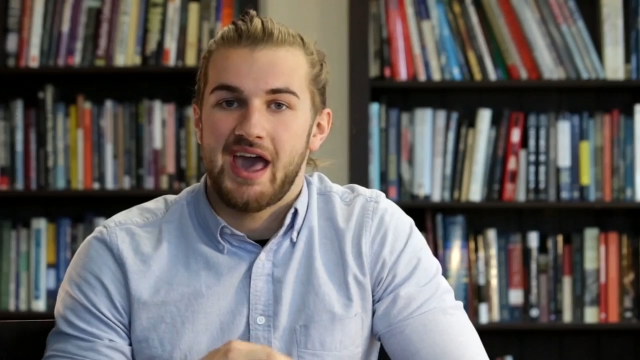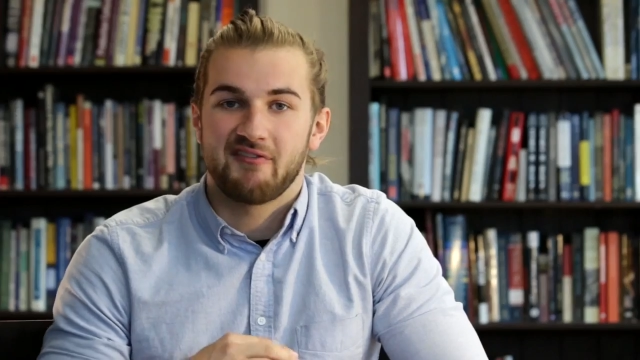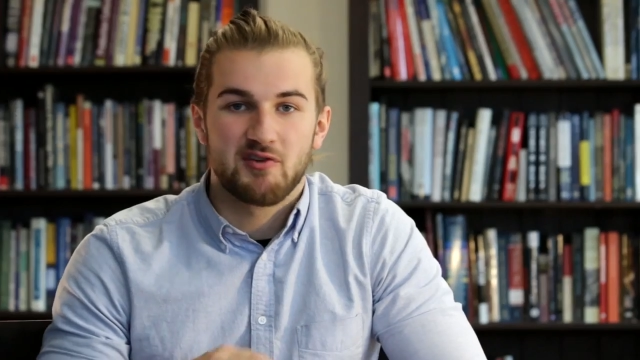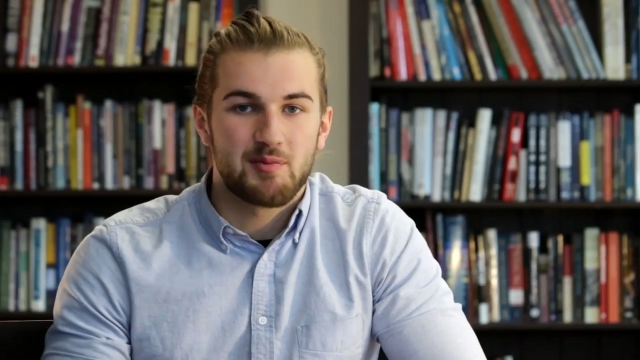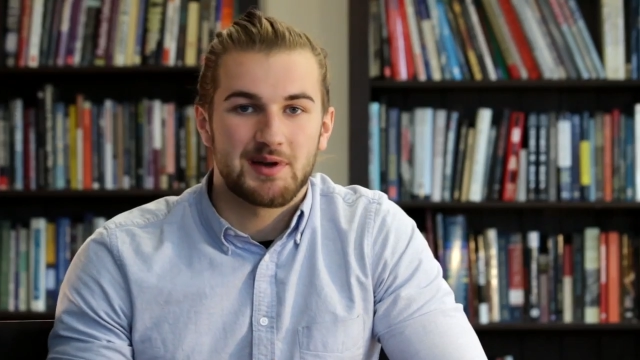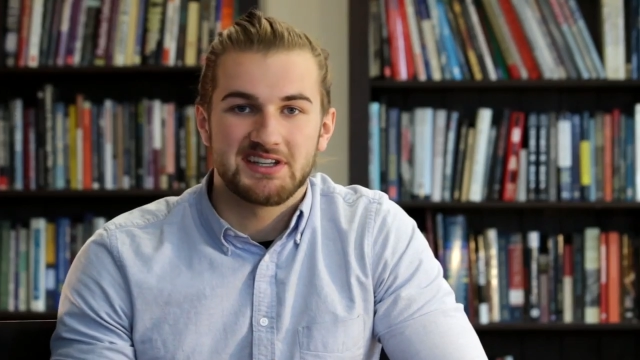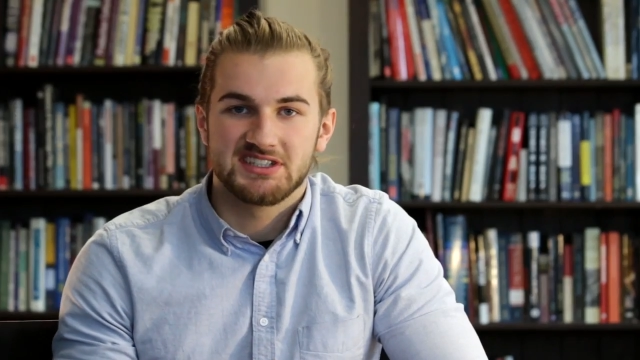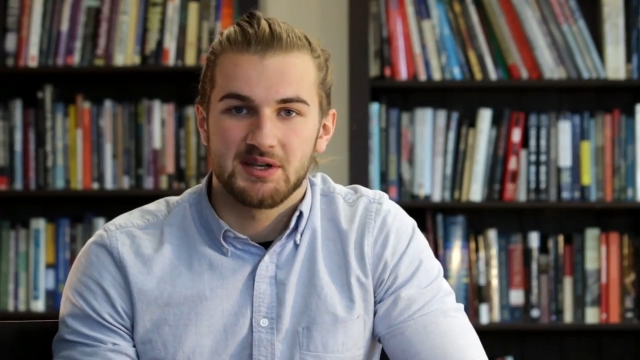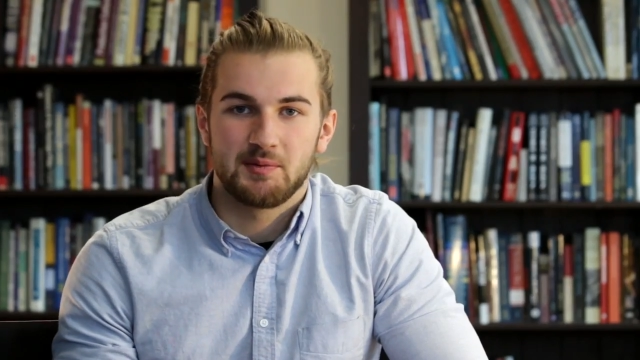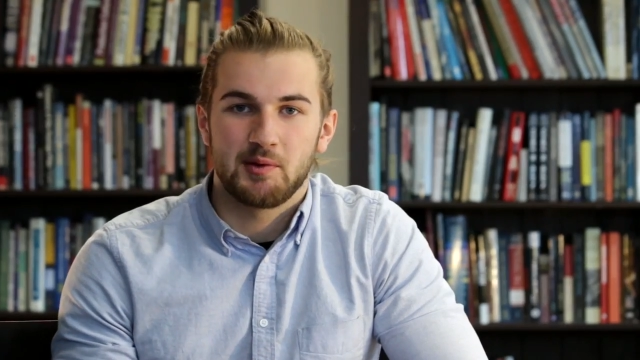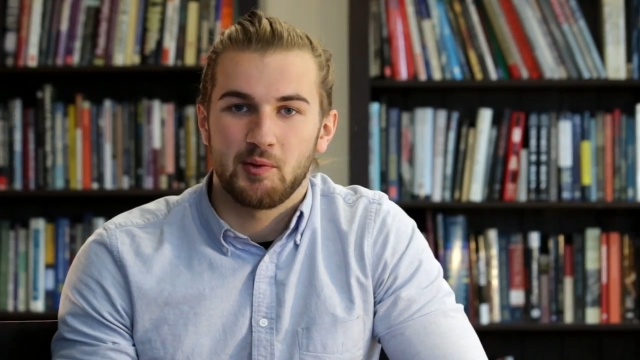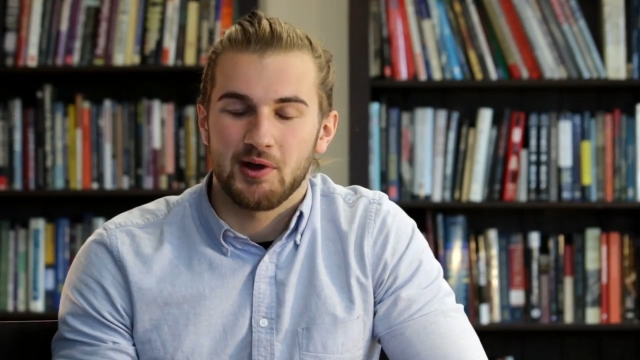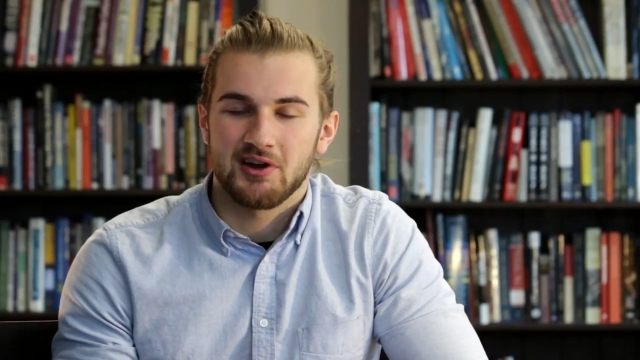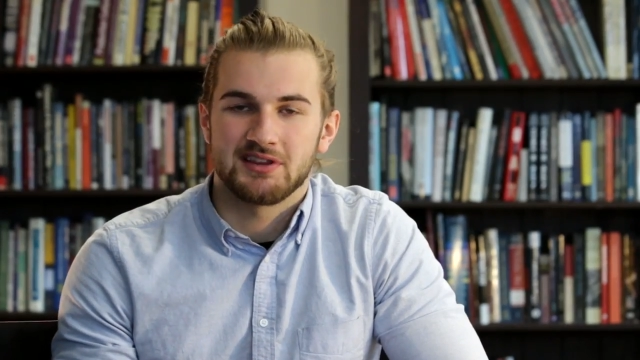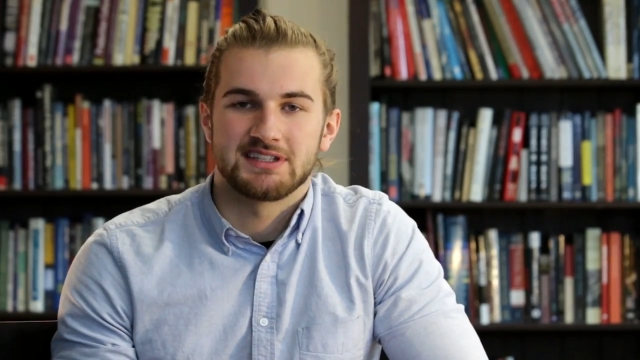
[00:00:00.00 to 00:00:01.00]
everybody's gonna be
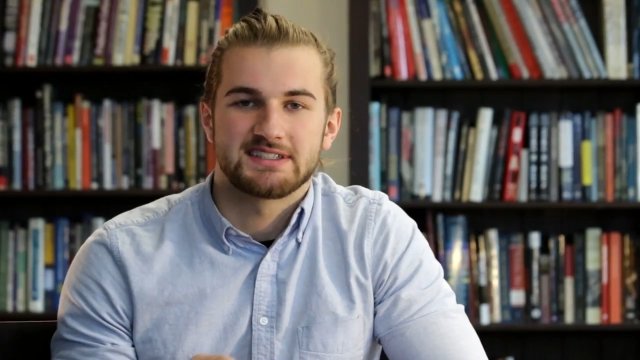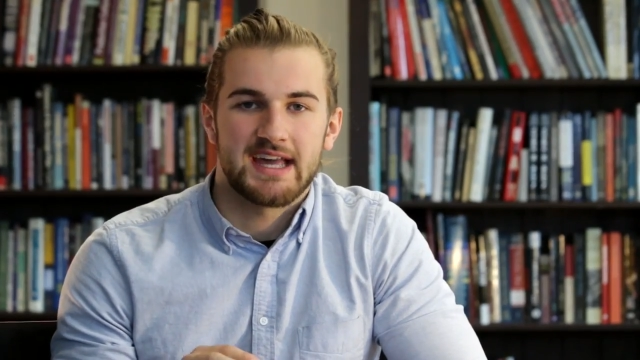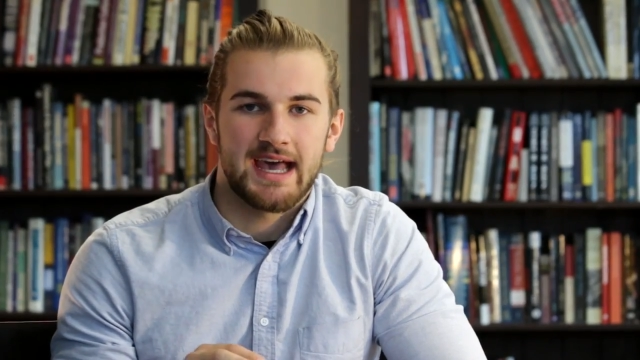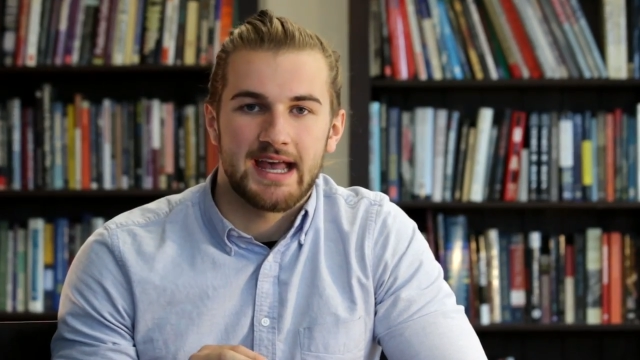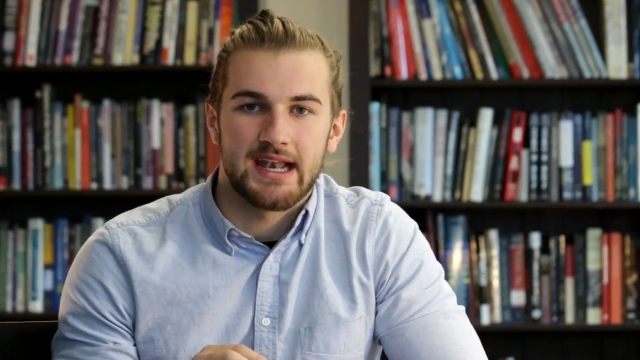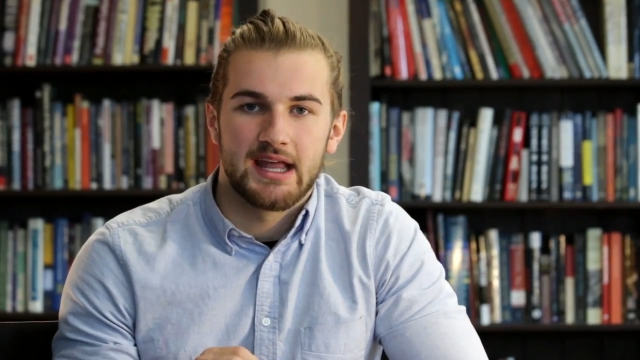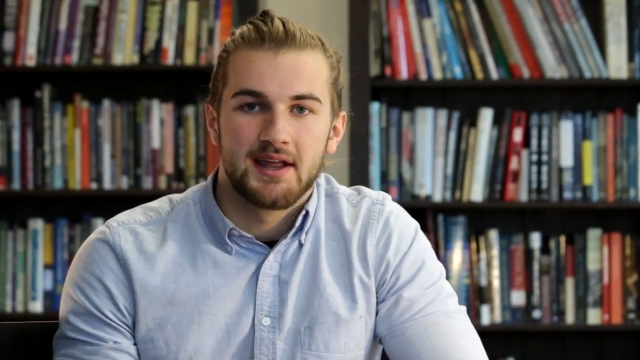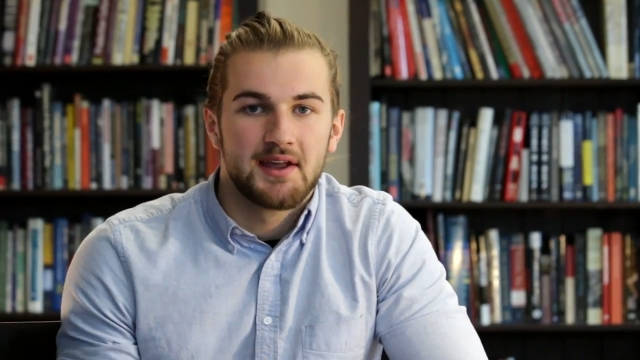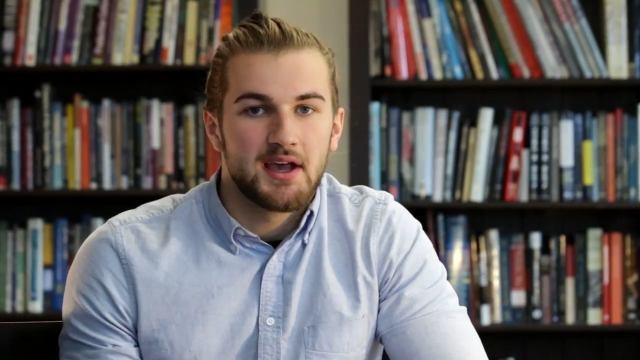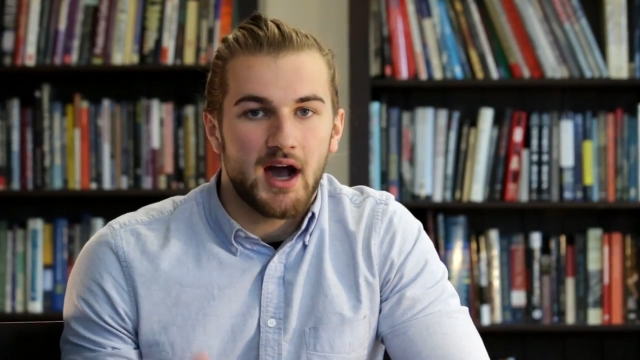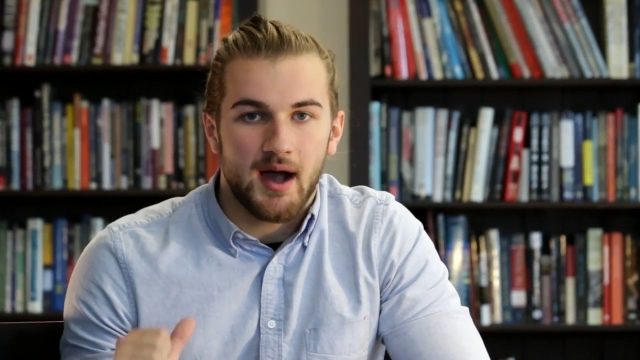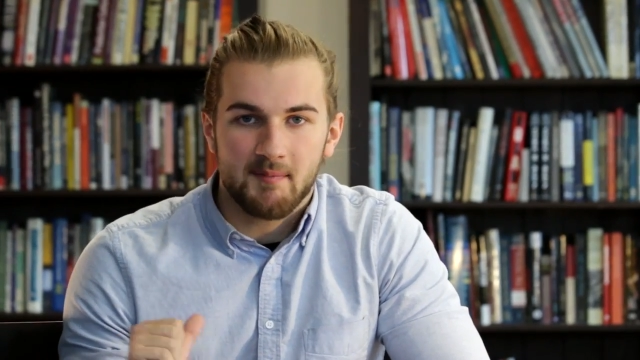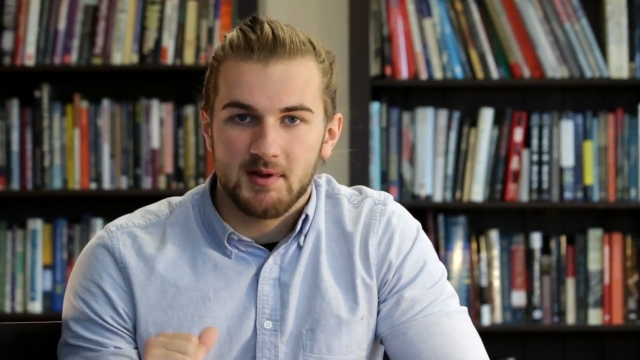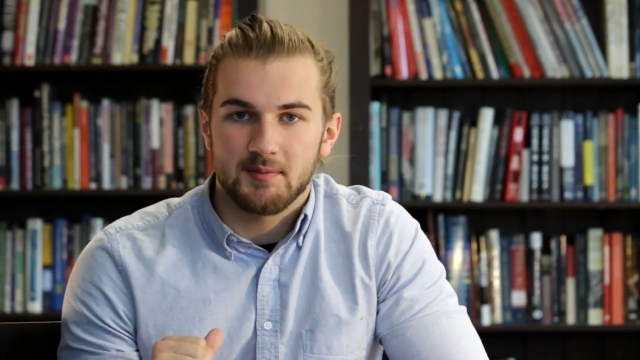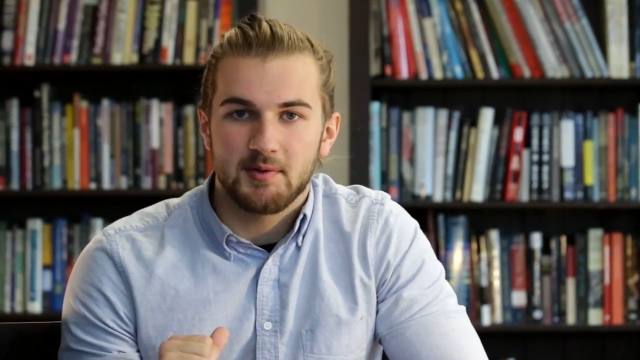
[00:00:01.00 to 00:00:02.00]
wearing this hat.
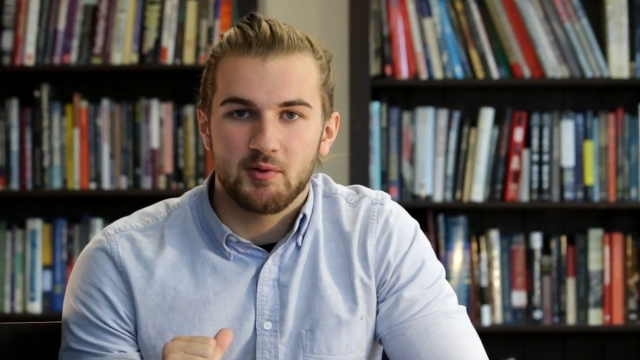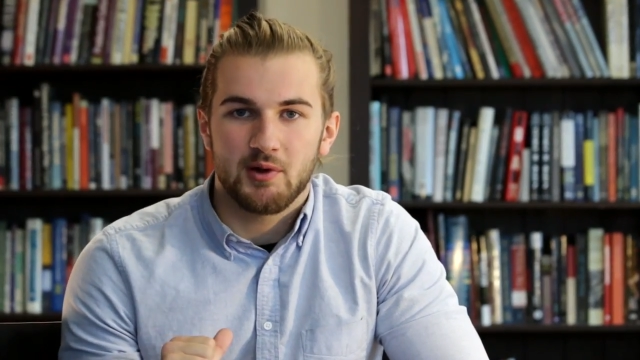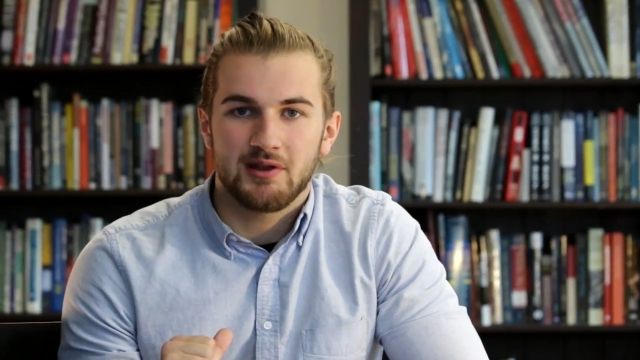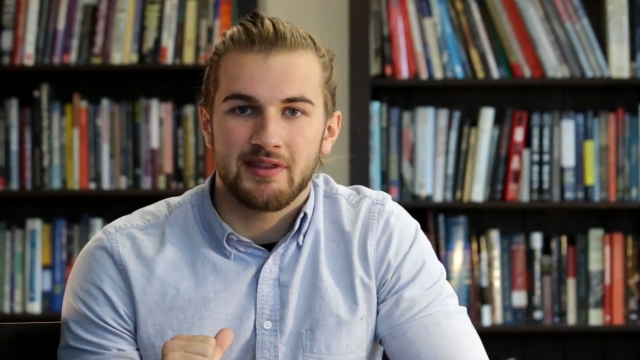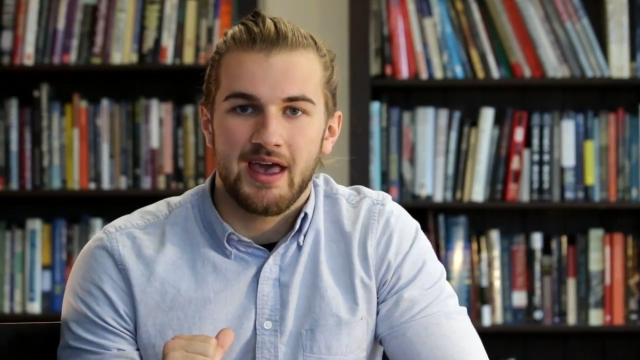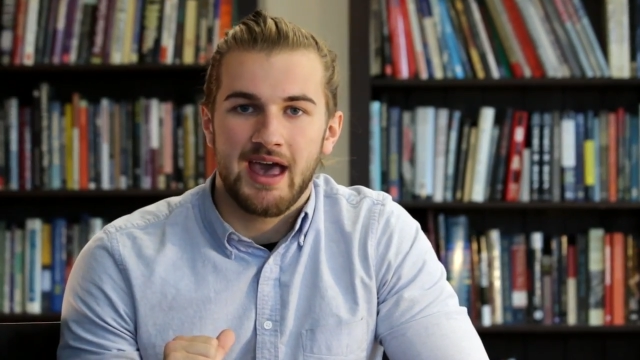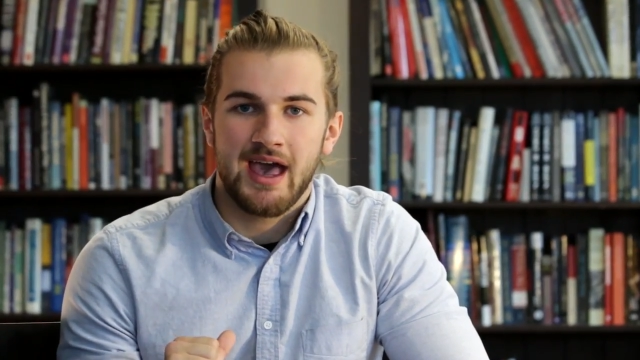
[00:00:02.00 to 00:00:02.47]
I'm gonna be wearing the